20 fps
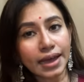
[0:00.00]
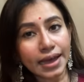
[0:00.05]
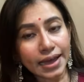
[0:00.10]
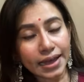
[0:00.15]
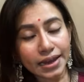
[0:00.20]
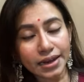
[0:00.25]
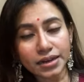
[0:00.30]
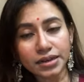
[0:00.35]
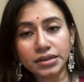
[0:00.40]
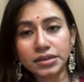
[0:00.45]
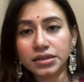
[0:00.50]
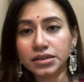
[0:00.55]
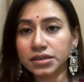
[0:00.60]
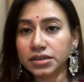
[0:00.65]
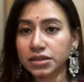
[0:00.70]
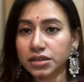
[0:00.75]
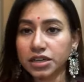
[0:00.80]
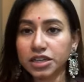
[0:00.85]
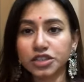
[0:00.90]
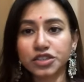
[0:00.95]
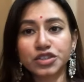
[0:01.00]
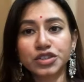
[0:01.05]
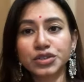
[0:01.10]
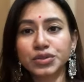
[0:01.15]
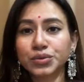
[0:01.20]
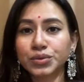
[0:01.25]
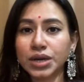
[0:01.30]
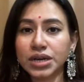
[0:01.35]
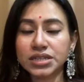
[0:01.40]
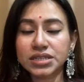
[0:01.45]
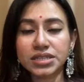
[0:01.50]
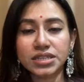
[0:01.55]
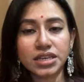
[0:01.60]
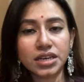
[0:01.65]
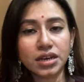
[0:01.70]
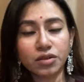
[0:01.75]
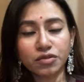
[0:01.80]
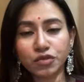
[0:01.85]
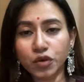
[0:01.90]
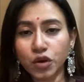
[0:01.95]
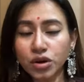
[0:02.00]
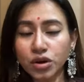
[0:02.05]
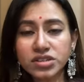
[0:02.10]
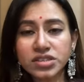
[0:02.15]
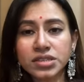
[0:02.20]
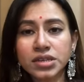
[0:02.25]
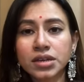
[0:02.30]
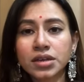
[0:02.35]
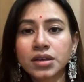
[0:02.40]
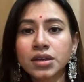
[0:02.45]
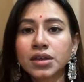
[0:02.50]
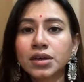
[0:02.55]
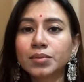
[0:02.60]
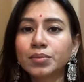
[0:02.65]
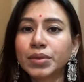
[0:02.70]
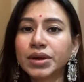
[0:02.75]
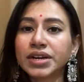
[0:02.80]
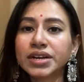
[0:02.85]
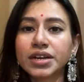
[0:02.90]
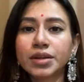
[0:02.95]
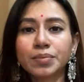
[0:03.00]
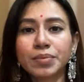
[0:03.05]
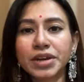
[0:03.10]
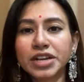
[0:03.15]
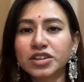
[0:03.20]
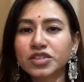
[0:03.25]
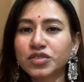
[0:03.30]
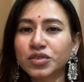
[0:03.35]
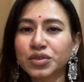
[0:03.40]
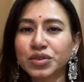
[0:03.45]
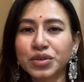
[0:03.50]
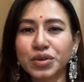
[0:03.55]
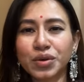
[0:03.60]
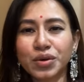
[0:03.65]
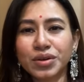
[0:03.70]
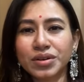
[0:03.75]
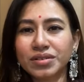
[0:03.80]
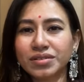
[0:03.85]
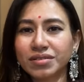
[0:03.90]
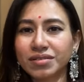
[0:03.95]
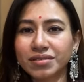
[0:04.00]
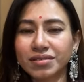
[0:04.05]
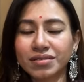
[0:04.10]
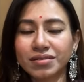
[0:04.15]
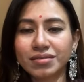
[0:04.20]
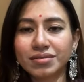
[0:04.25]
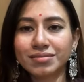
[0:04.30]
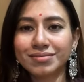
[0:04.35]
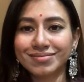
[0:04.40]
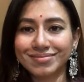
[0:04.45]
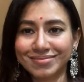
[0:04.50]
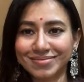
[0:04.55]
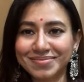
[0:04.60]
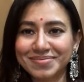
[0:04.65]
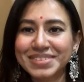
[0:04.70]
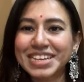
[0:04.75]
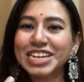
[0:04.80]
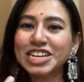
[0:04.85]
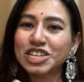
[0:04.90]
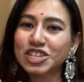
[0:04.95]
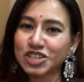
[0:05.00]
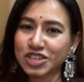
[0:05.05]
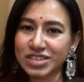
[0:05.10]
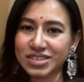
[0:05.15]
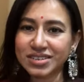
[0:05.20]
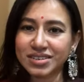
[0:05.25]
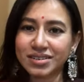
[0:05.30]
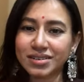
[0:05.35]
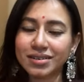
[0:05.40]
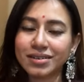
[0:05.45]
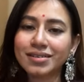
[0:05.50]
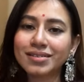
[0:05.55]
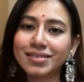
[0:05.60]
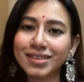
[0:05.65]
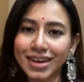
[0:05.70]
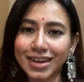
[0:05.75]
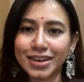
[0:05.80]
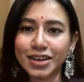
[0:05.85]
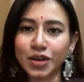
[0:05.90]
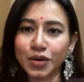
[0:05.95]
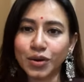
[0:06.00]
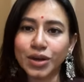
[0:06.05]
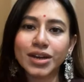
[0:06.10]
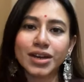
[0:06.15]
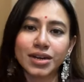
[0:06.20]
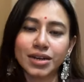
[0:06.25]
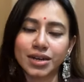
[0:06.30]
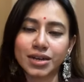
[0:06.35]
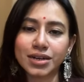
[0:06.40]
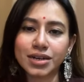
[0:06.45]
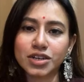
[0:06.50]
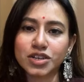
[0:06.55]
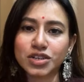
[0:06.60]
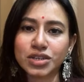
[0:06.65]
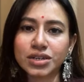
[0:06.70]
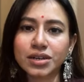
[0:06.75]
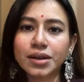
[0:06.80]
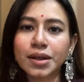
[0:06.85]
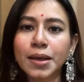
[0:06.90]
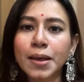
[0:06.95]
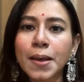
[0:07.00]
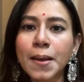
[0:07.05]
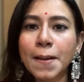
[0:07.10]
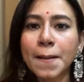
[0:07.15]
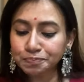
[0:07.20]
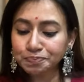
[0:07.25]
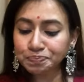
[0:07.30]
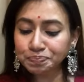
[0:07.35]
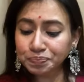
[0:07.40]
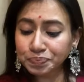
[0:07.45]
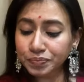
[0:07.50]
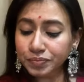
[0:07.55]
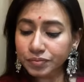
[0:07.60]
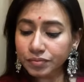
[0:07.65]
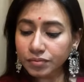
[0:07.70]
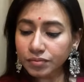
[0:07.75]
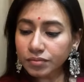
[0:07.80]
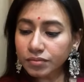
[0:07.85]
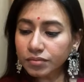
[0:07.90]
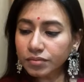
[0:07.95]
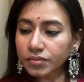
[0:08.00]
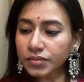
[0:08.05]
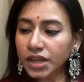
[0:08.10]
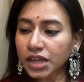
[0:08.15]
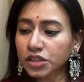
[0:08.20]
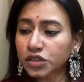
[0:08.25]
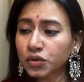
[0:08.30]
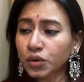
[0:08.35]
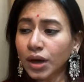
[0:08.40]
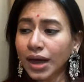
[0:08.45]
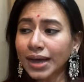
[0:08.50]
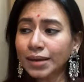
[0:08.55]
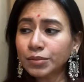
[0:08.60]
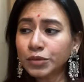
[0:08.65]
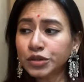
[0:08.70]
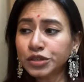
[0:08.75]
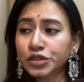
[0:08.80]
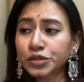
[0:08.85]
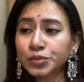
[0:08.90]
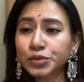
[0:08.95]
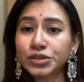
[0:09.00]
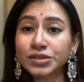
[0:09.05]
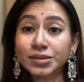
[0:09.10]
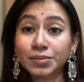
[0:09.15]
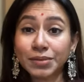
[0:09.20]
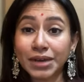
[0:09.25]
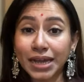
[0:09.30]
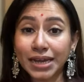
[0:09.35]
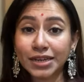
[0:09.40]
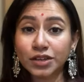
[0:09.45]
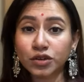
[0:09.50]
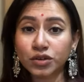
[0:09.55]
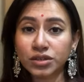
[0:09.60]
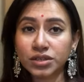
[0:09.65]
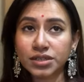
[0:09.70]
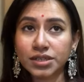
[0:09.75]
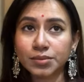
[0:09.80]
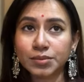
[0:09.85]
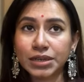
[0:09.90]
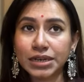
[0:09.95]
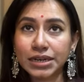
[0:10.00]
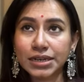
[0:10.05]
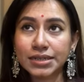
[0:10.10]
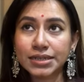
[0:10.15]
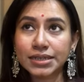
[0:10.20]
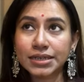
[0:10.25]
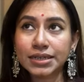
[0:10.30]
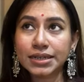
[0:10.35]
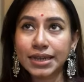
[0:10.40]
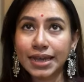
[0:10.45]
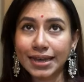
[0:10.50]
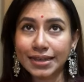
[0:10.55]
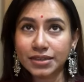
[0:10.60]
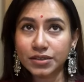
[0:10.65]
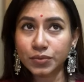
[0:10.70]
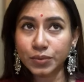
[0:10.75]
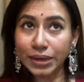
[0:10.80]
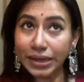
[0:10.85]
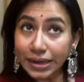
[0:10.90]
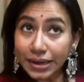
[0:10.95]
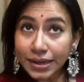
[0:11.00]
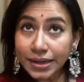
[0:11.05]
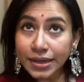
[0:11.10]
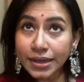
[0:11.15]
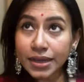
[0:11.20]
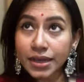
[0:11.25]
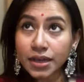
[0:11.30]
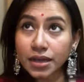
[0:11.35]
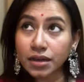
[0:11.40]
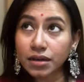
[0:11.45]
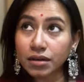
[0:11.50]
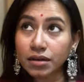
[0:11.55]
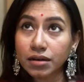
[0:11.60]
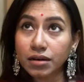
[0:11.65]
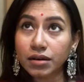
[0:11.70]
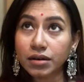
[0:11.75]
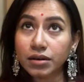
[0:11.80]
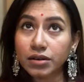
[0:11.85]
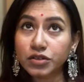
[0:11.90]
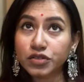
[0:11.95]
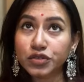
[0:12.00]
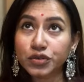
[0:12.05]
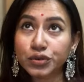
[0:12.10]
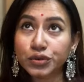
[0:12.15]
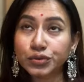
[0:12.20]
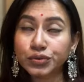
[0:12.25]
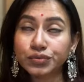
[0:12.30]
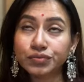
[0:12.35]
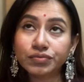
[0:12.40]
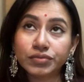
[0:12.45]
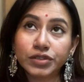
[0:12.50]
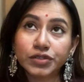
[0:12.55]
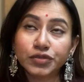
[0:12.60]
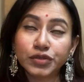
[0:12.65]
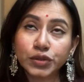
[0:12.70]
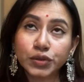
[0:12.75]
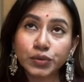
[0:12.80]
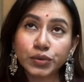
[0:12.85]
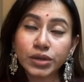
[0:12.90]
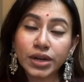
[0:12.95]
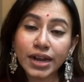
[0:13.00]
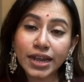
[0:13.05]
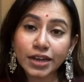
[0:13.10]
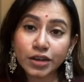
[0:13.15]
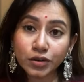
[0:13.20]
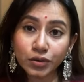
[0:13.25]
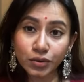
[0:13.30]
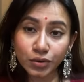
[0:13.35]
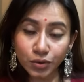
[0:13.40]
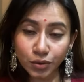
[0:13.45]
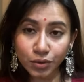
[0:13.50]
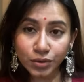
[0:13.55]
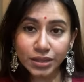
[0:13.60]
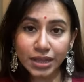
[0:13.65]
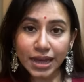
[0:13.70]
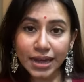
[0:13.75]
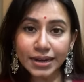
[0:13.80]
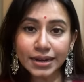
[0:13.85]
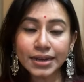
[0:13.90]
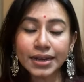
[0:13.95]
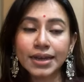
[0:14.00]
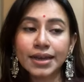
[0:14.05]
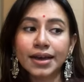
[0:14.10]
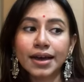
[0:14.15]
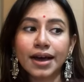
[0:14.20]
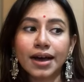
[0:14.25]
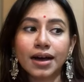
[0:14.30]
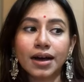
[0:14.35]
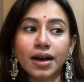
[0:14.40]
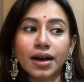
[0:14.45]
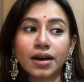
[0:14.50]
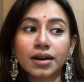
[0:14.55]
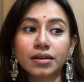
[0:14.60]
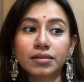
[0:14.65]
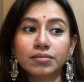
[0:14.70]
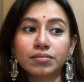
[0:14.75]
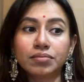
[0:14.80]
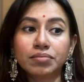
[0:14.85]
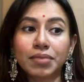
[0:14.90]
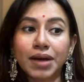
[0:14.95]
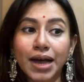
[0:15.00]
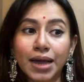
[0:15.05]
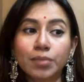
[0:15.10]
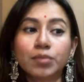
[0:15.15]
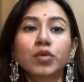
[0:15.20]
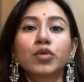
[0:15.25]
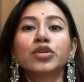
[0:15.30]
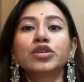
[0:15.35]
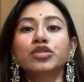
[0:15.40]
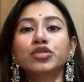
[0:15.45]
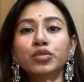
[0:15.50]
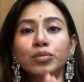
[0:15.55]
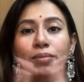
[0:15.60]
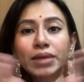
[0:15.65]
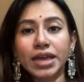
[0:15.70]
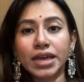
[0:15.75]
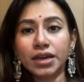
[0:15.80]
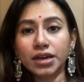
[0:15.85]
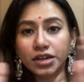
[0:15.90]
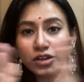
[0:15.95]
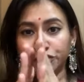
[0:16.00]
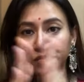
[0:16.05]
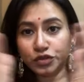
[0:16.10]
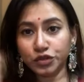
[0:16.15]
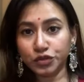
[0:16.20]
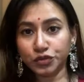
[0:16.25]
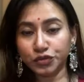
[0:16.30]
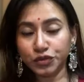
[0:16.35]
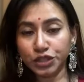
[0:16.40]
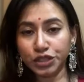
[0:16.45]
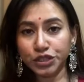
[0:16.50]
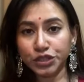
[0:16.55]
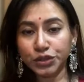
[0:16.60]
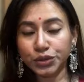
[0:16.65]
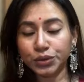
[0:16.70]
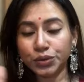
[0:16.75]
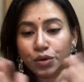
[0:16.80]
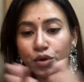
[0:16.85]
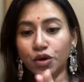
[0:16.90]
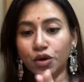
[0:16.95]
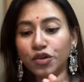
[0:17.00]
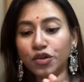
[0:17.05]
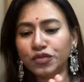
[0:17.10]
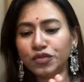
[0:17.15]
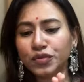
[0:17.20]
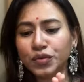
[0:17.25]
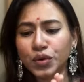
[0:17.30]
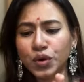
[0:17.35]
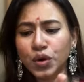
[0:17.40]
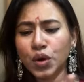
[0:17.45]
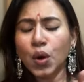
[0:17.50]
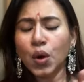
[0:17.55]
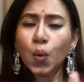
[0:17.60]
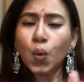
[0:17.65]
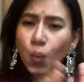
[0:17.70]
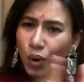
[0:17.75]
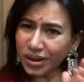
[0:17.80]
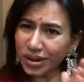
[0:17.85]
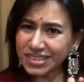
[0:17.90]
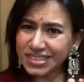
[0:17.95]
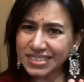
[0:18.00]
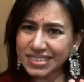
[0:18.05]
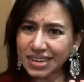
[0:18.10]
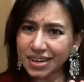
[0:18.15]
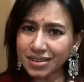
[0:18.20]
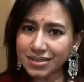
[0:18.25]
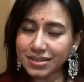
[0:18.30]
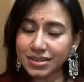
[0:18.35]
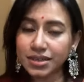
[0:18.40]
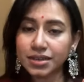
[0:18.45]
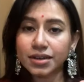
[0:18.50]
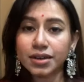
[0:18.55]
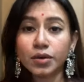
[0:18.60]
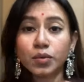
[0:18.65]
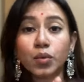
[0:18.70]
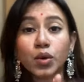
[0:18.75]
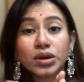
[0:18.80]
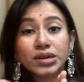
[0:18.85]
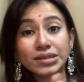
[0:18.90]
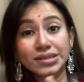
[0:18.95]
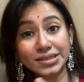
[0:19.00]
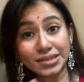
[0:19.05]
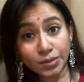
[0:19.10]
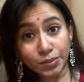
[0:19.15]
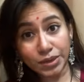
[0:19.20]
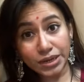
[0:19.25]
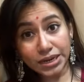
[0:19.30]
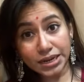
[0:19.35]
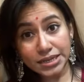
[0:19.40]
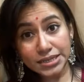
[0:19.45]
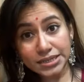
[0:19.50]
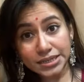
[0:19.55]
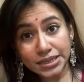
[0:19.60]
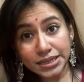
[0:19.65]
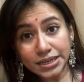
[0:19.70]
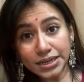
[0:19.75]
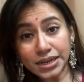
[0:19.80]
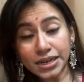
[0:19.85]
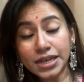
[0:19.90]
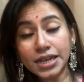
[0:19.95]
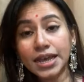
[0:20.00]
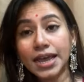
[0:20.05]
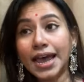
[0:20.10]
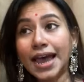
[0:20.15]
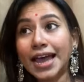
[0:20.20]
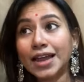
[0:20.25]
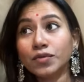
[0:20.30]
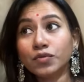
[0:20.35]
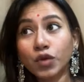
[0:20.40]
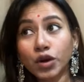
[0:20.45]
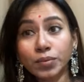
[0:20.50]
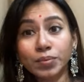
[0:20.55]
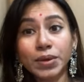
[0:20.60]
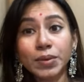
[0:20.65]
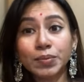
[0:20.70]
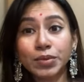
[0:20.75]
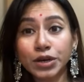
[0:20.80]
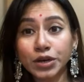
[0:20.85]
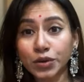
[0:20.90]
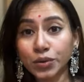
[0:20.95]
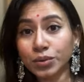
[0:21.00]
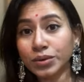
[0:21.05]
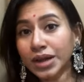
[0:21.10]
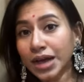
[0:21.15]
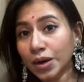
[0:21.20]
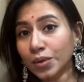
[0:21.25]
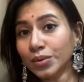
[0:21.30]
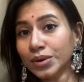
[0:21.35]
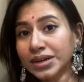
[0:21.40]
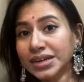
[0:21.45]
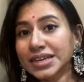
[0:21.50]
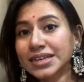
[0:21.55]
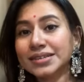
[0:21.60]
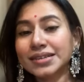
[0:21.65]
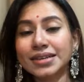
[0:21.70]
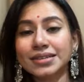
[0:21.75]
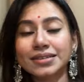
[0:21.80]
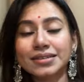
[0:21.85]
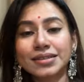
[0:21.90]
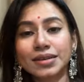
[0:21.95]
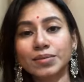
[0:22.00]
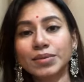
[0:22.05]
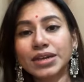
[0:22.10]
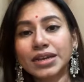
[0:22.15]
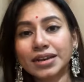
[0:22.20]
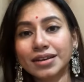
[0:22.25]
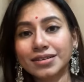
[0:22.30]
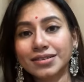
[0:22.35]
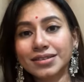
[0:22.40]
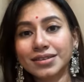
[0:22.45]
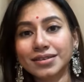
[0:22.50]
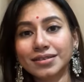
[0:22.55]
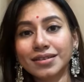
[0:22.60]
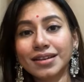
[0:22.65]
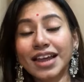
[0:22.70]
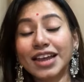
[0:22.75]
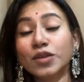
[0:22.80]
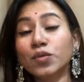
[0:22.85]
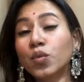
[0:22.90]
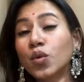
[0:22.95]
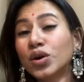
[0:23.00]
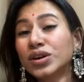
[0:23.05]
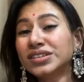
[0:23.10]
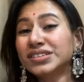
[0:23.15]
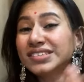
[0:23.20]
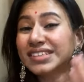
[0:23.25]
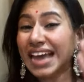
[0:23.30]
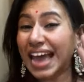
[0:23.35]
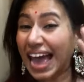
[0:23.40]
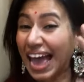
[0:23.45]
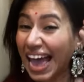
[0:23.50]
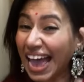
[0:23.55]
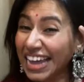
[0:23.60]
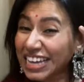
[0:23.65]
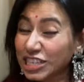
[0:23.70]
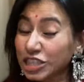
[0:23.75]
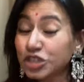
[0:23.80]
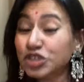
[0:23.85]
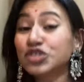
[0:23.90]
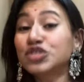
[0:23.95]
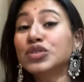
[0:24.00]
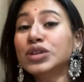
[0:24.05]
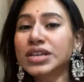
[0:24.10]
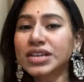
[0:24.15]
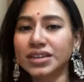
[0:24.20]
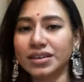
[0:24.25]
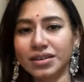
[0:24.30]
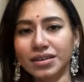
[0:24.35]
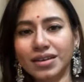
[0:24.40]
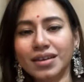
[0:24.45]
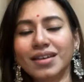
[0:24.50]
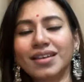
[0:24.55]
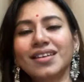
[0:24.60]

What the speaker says: and continue dancing, of course, but it depends on your condition right now, current condition. So I'm going to put some light on semi classical as well. So if you would like to know that, I'm going to make a different video of what is classical and what is semi classical, and what people do nowadays as a semi classical, and what is actually